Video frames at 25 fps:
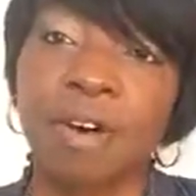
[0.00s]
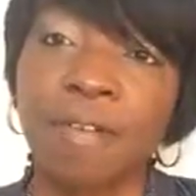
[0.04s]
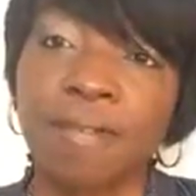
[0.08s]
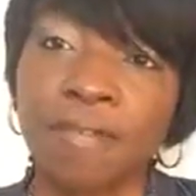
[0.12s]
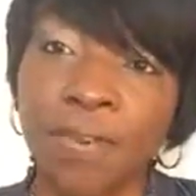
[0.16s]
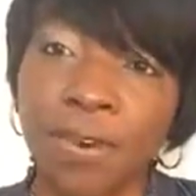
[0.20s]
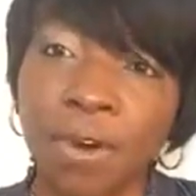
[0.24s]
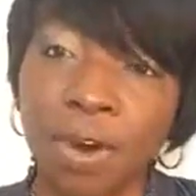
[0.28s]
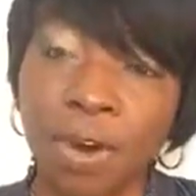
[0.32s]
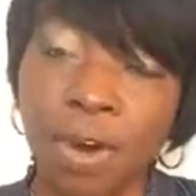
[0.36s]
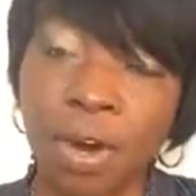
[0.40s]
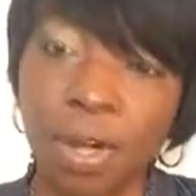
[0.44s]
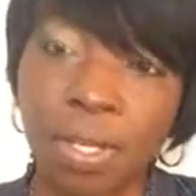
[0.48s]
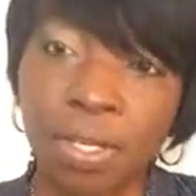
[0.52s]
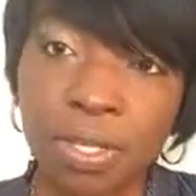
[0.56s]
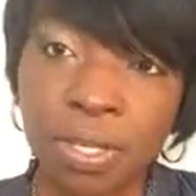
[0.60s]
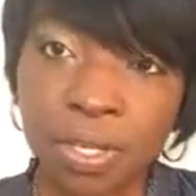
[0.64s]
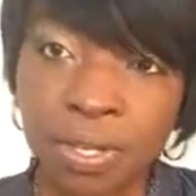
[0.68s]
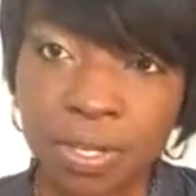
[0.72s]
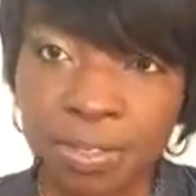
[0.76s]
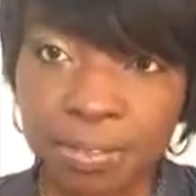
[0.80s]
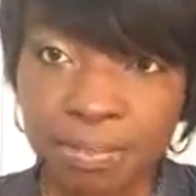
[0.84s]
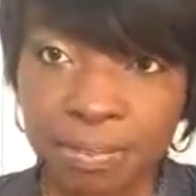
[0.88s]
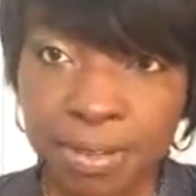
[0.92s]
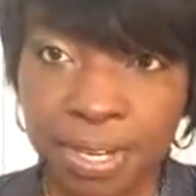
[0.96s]
for all of
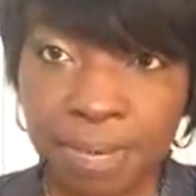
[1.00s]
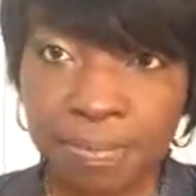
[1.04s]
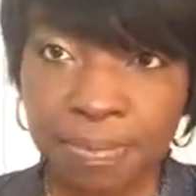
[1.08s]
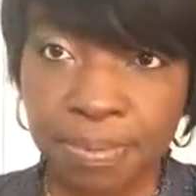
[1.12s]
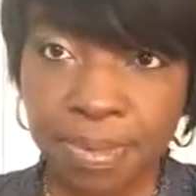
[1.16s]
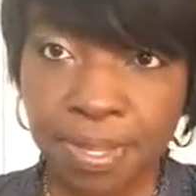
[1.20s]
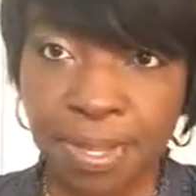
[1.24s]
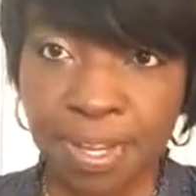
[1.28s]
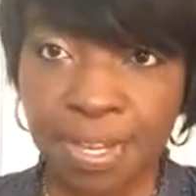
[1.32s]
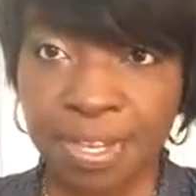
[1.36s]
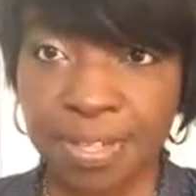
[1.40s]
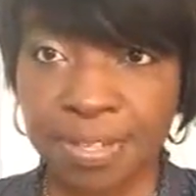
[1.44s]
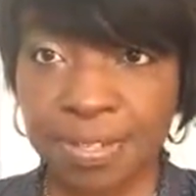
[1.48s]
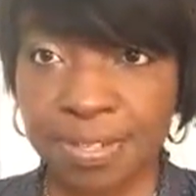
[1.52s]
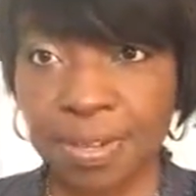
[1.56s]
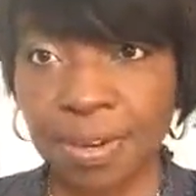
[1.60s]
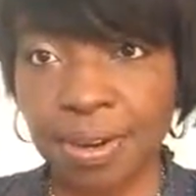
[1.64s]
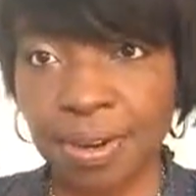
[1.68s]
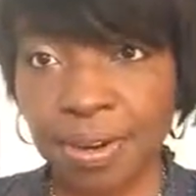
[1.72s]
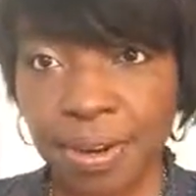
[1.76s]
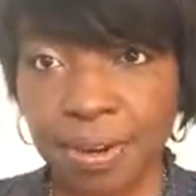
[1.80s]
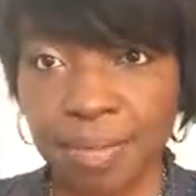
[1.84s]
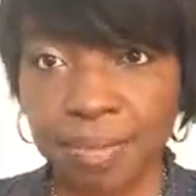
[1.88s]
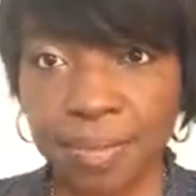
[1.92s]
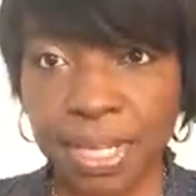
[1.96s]
those people that he's
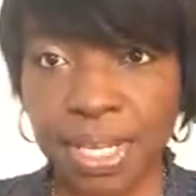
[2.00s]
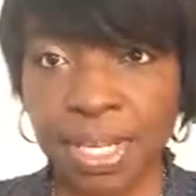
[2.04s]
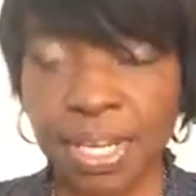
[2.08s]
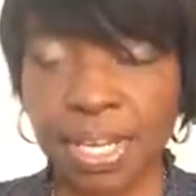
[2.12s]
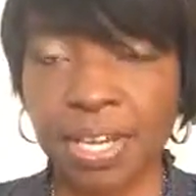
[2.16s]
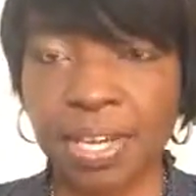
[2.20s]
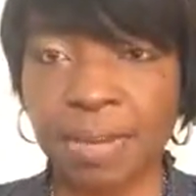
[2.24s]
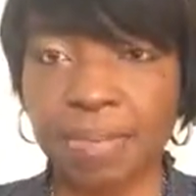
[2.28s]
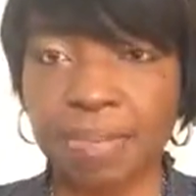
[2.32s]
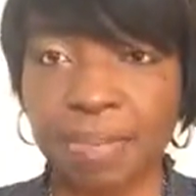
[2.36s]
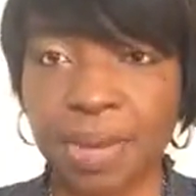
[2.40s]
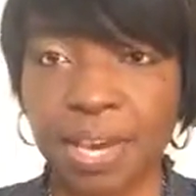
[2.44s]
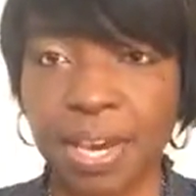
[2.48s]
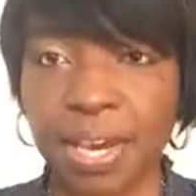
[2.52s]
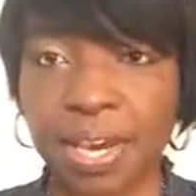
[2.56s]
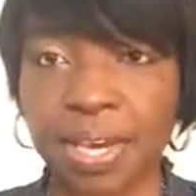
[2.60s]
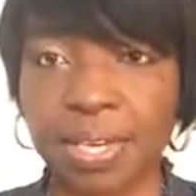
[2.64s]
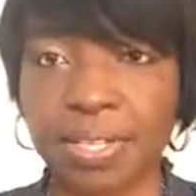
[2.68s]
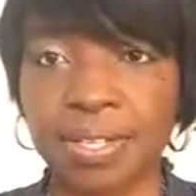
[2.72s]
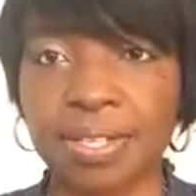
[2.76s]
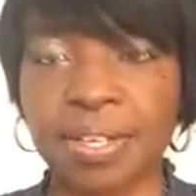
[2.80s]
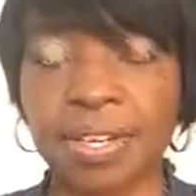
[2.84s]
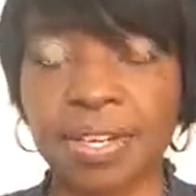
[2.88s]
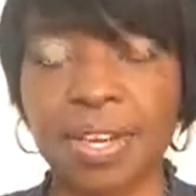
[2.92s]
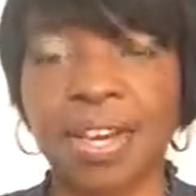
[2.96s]
called me to
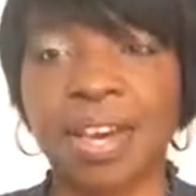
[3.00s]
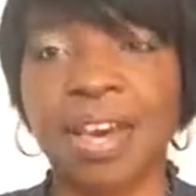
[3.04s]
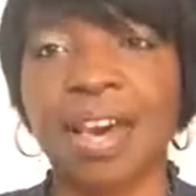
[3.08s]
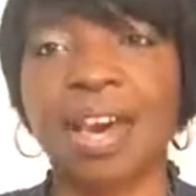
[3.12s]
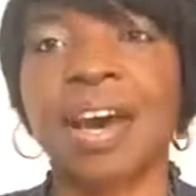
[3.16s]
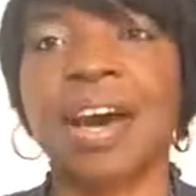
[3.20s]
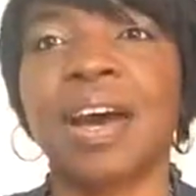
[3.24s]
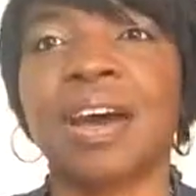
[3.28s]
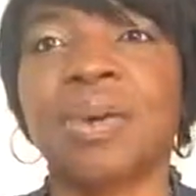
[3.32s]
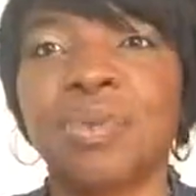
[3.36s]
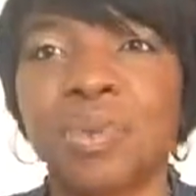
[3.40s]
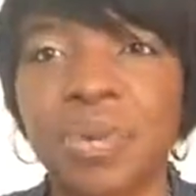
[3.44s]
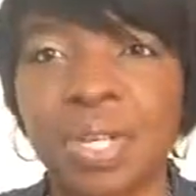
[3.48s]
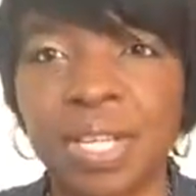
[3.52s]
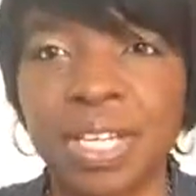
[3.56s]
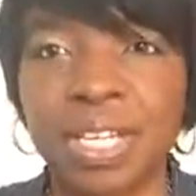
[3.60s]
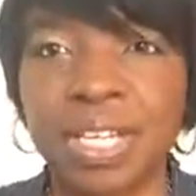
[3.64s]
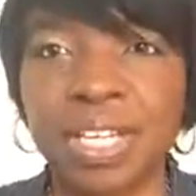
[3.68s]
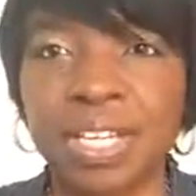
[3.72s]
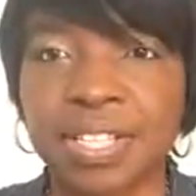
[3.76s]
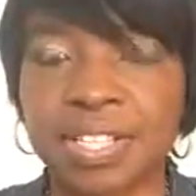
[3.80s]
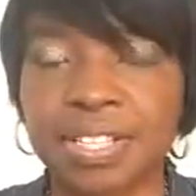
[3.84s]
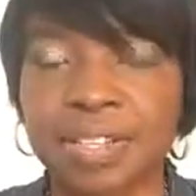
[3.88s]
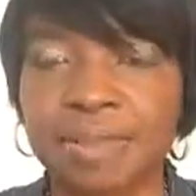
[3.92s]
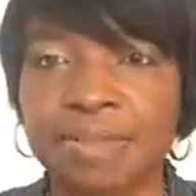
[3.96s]
impact, I really
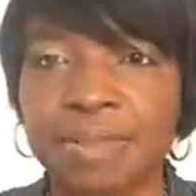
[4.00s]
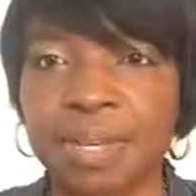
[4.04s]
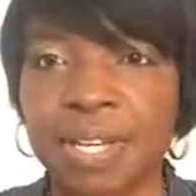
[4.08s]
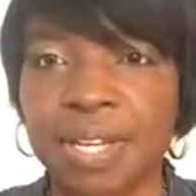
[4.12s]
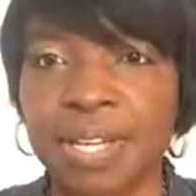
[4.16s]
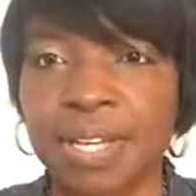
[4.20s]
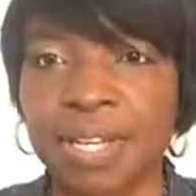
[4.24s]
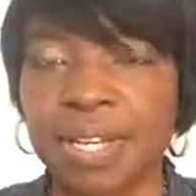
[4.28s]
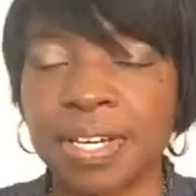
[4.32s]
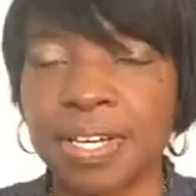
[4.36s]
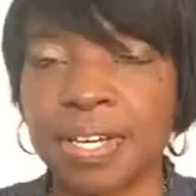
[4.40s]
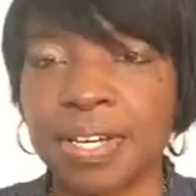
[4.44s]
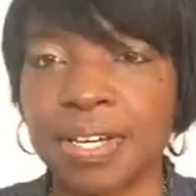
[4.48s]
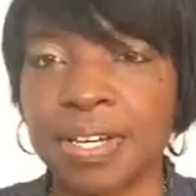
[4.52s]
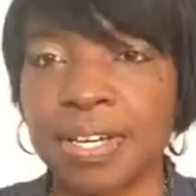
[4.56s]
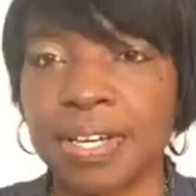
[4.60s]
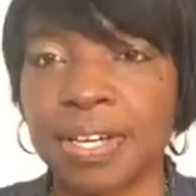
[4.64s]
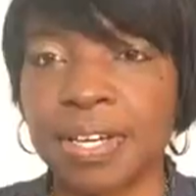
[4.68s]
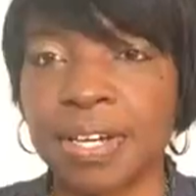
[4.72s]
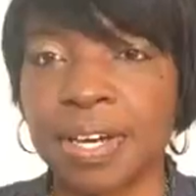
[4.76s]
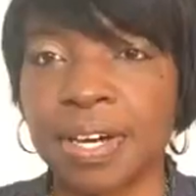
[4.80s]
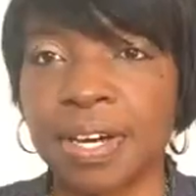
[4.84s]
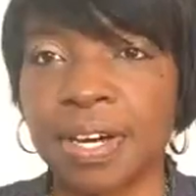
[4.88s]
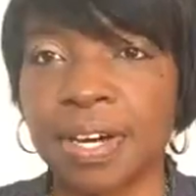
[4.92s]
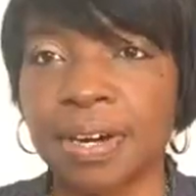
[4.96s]
need to be
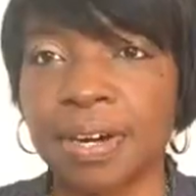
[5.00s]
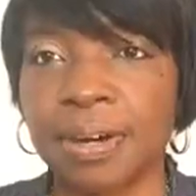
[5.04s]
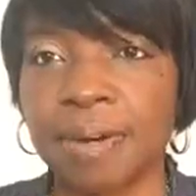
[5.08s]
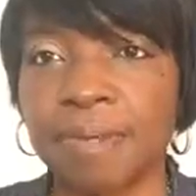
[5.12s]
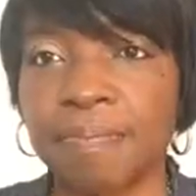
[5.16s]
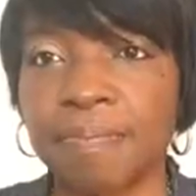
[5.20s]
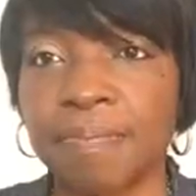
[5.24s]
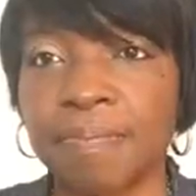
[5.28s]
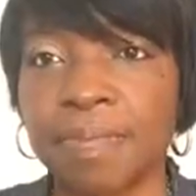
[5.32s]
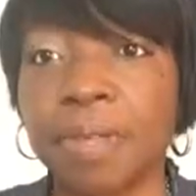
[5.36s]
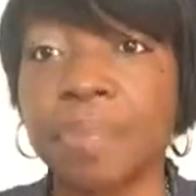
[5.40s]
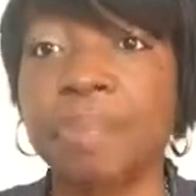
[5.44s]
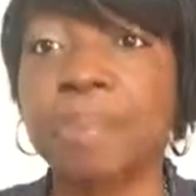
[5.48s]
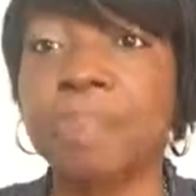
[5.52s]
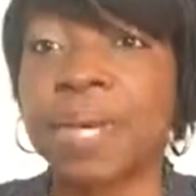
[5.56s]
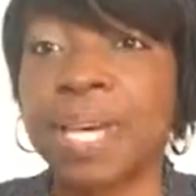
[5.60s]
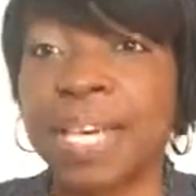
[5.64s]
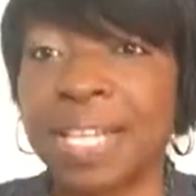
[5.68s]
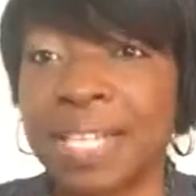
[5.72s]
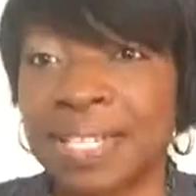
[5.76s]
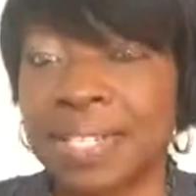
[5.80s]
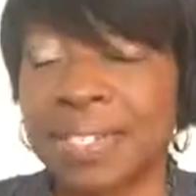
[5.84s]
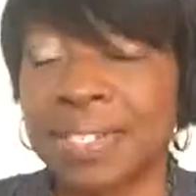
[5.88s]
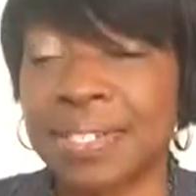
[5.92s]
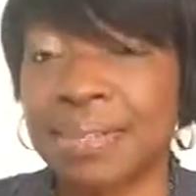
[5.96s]
the
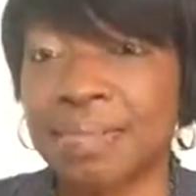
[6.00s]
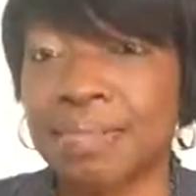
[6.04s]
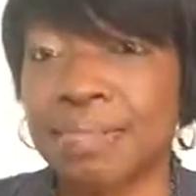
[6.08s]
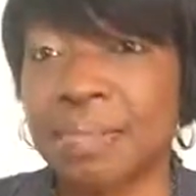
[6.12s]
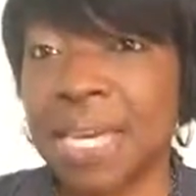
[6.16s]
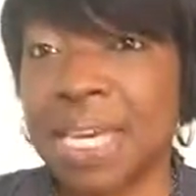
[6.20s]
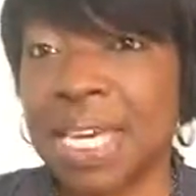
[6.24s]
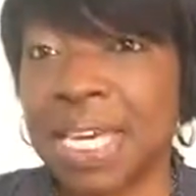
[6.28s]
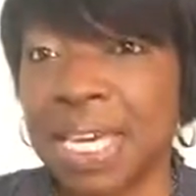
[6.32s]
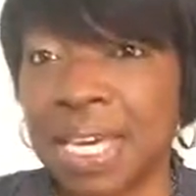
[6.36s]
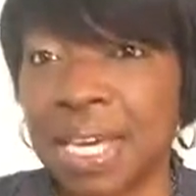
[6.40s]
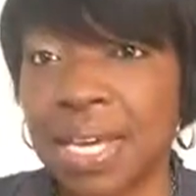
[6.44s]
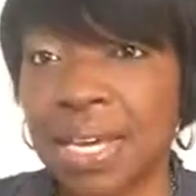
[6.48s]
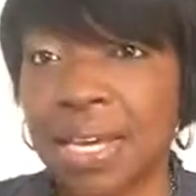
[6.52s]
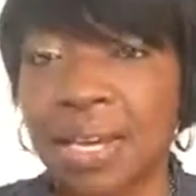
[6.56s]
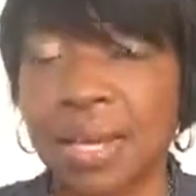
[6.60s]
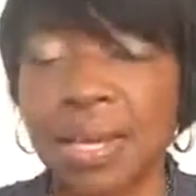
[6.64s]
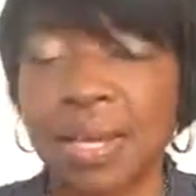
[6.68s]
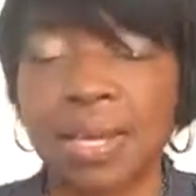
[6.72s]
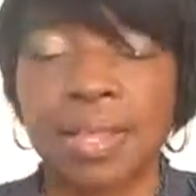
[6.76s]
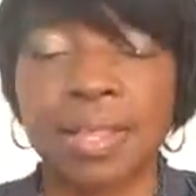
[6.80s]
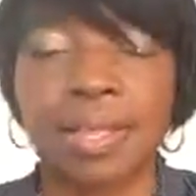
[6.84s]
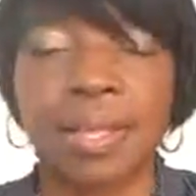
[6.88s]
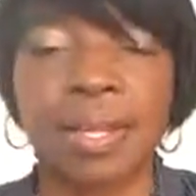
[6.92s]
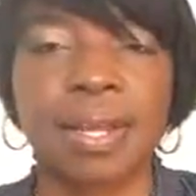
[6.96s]
best me
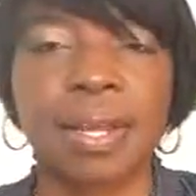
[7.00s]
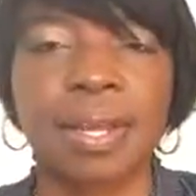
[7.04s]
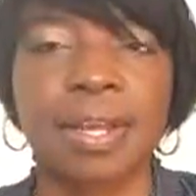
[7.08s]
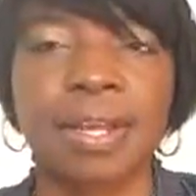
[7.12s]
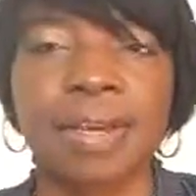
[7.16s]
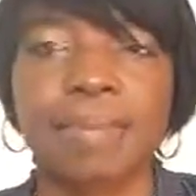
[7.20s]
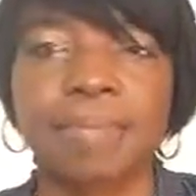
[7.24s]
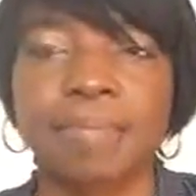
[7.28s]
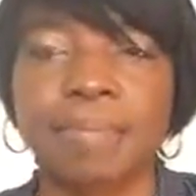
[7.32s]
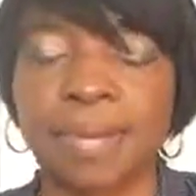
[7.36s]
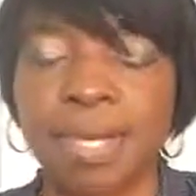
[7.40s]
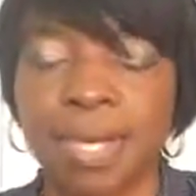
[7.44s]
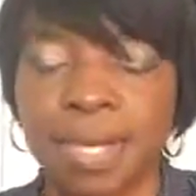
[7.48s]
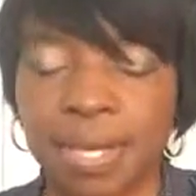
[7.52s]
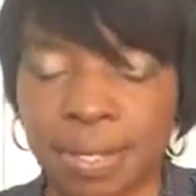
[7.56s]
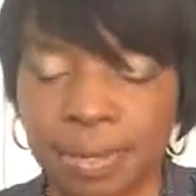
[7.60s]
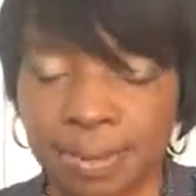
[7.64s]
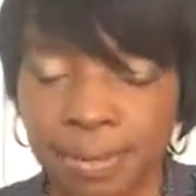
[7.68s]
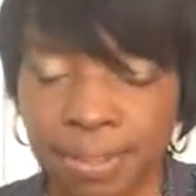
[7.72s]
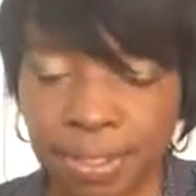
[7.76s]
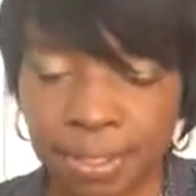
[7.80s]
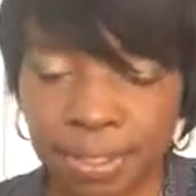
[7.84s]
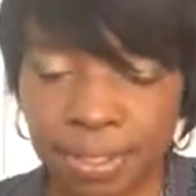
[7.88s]
that I can be.